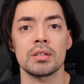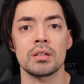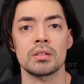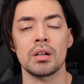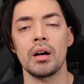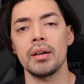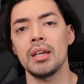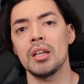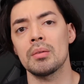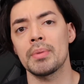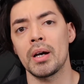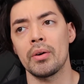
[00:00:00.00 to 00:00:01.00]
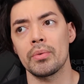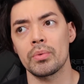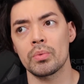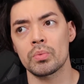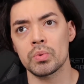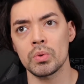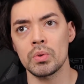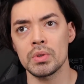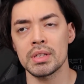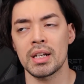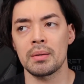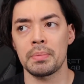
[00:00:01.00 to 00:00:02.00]
They're talking about rules
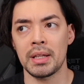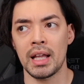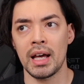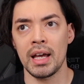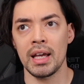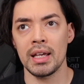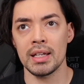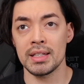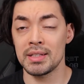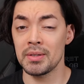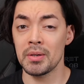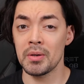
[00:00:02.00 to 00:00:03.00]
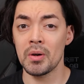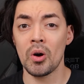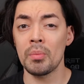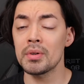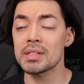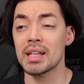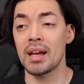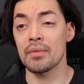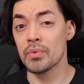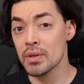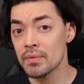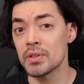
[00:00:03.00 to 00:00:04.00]
that apply in almost
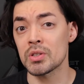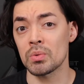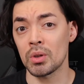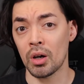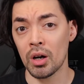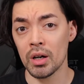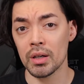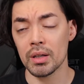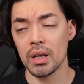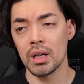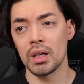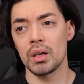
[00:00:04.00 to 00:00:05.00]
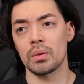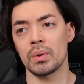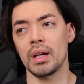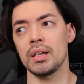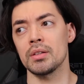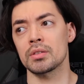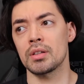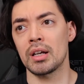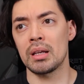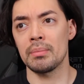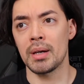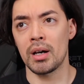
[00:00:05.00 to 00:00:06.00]
every visual art, right? You're
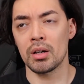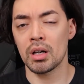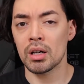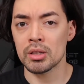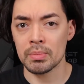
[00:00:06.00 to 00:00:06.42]
talking about color